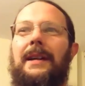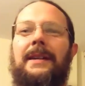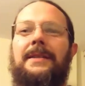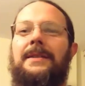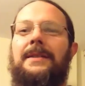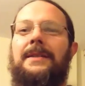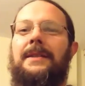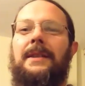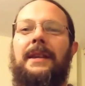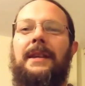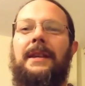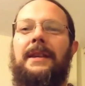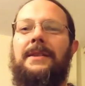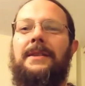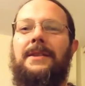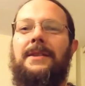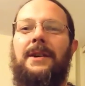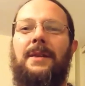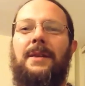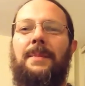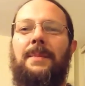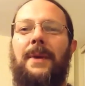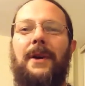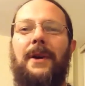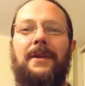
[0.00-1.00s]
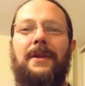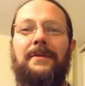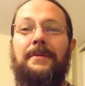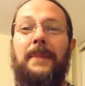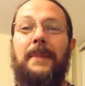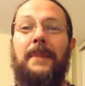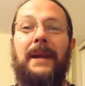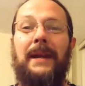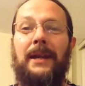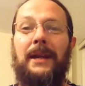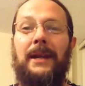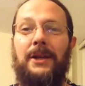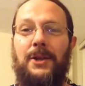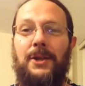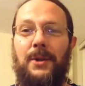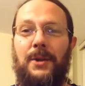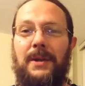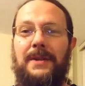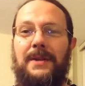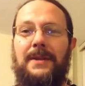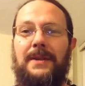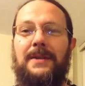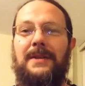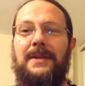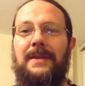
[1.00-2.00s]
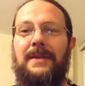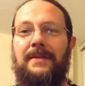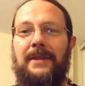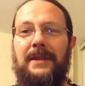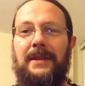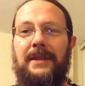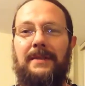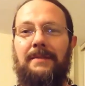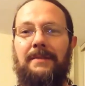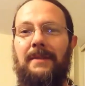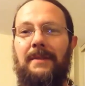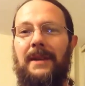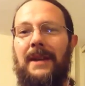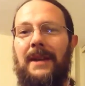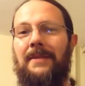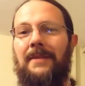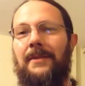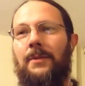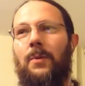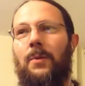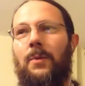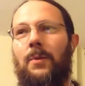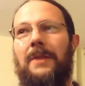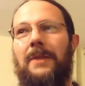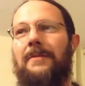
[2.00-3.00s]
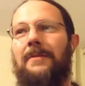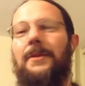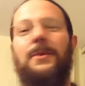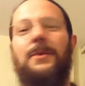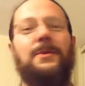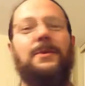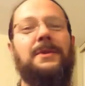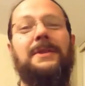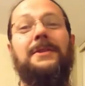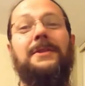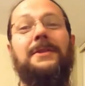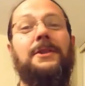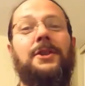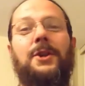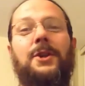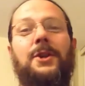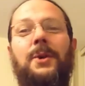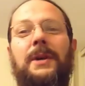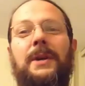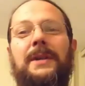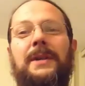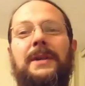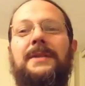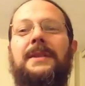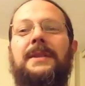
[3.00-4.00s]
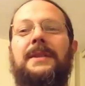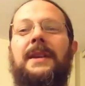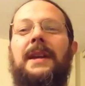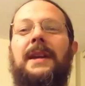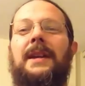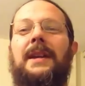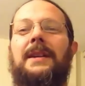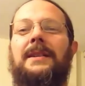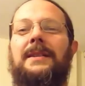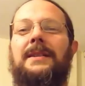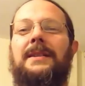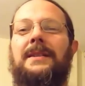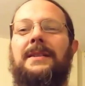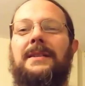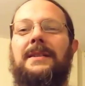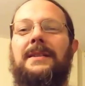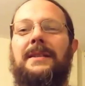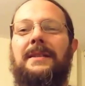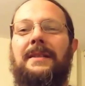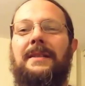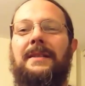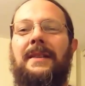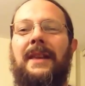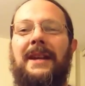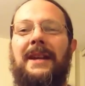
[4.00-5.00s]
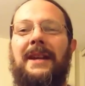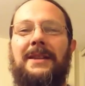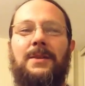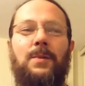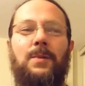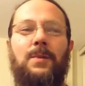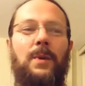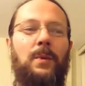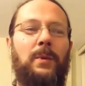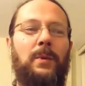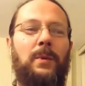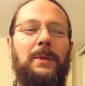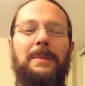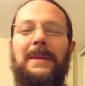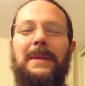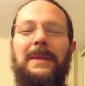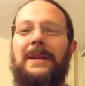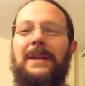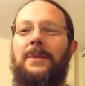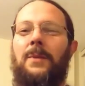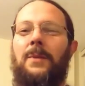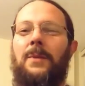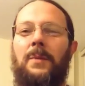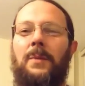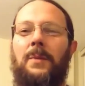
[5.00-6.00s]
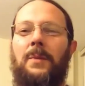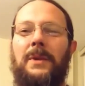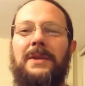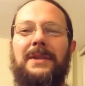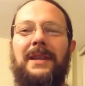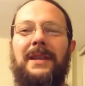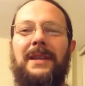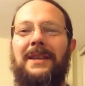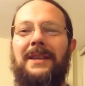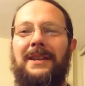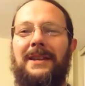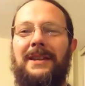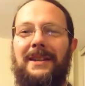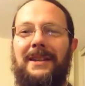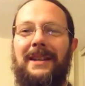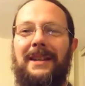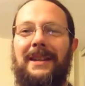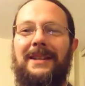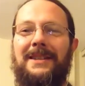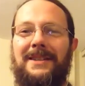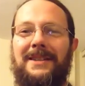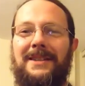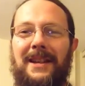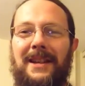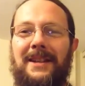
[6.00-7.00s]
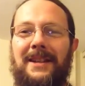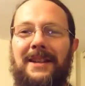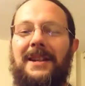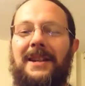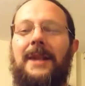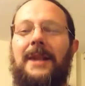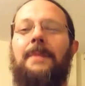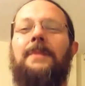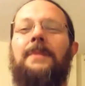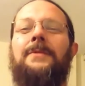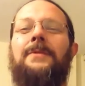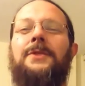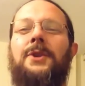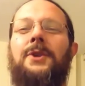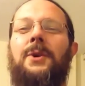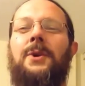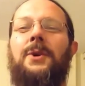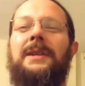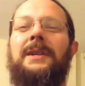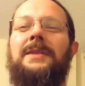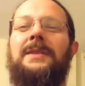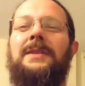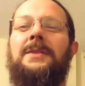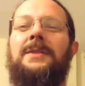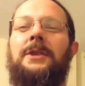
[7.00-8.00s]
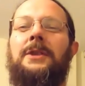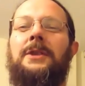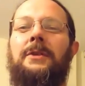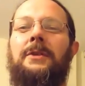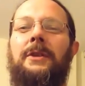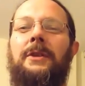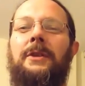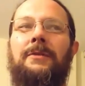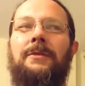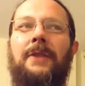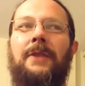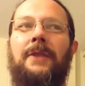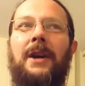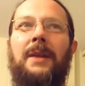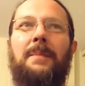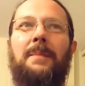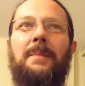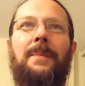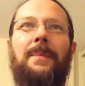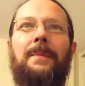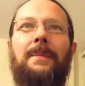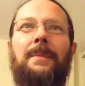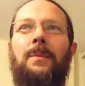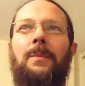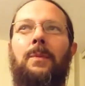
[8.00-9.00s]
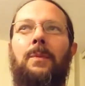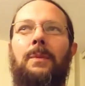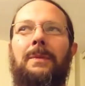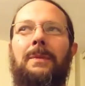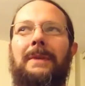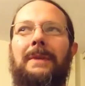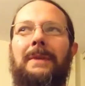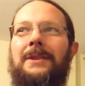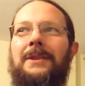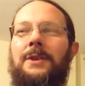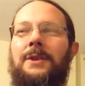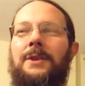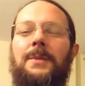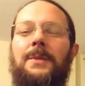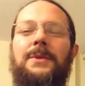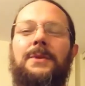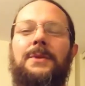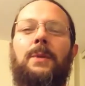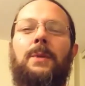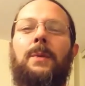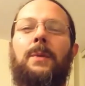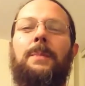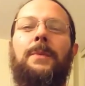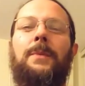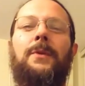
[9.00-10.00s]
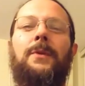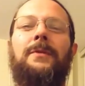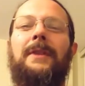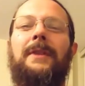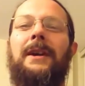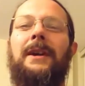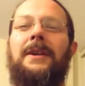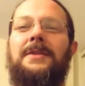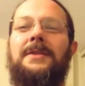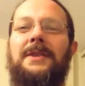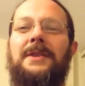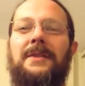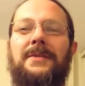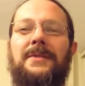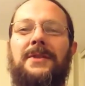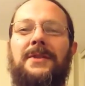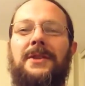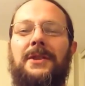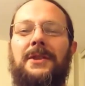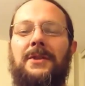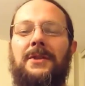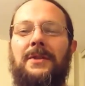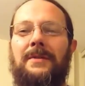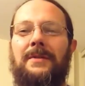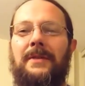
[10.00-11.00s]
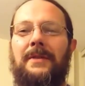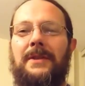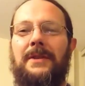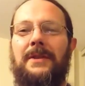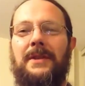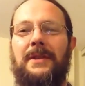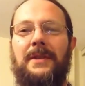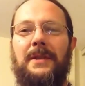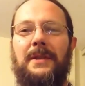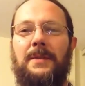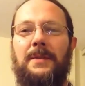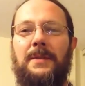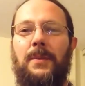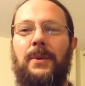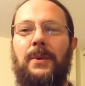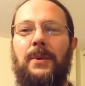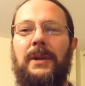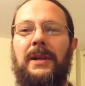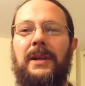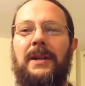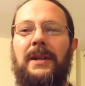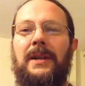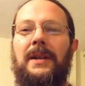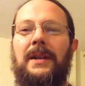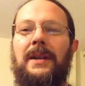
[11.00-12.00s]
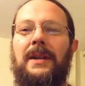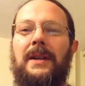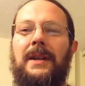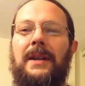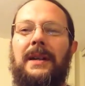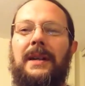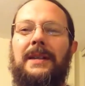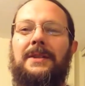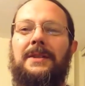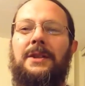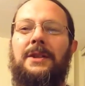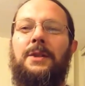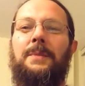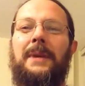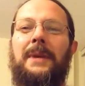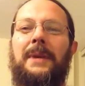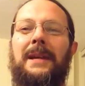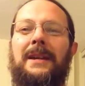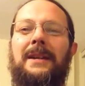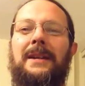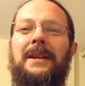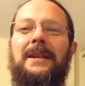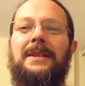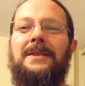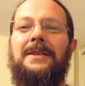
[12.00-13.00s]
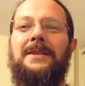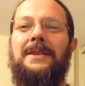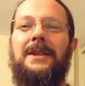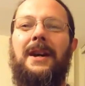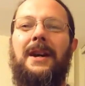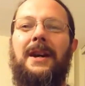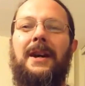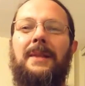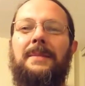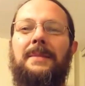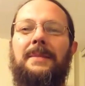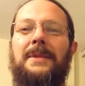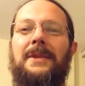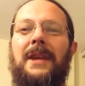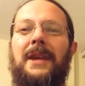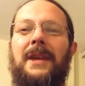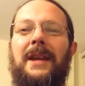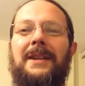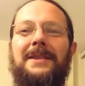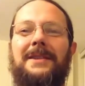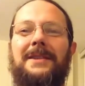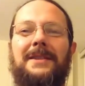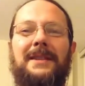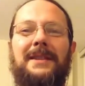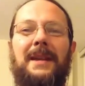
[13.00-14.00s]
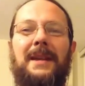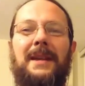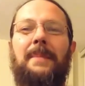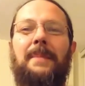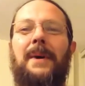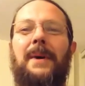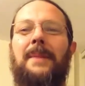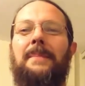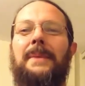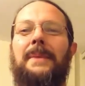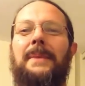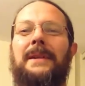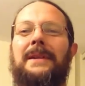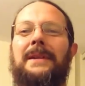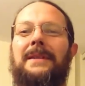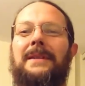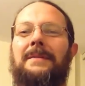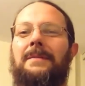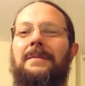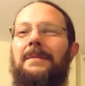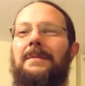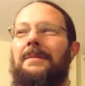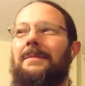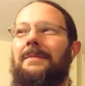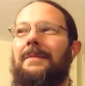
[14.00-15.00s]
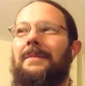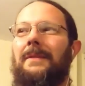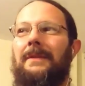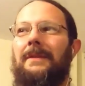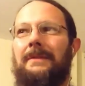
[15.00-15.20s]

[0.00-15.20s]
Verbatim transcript: It's it's all part of making choices. Every every one of those is a choice, and that's what we mean when we say that it's a time of choice. So you you've got to. It's almost like we're proving ourselves to the universe at this point. It's humanity's time to kind of step up and